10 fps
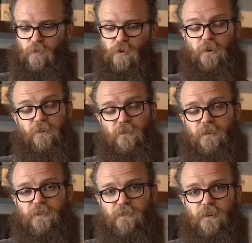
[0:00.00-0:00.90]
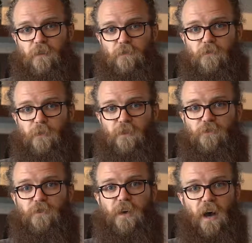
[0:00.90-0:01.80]
Pretty interesting stuff. It
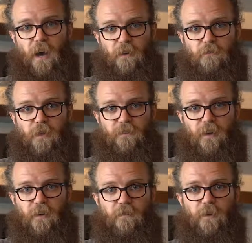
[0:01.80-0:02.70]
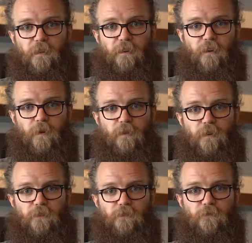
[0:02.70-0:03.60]
ferments really hot. That's kind of the big thing about
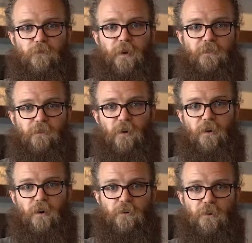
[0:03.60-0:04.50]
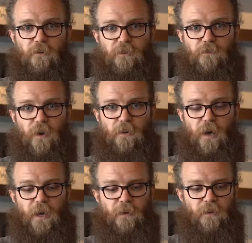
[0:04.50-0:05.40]
this. It fermented around 100 degrees
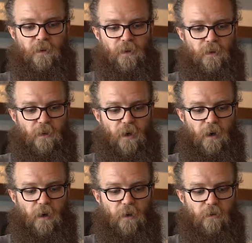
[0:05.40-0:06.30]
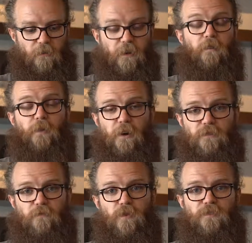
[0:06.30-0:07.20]
Fahrenheit. Uh, in
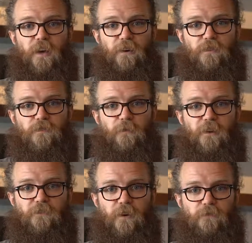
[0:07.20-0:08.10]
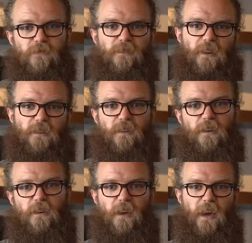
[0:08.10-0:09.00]
comparison, most ales ferment around
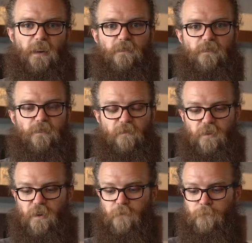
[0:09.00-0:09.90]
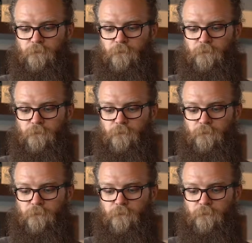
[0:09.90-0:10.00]
68 to 70.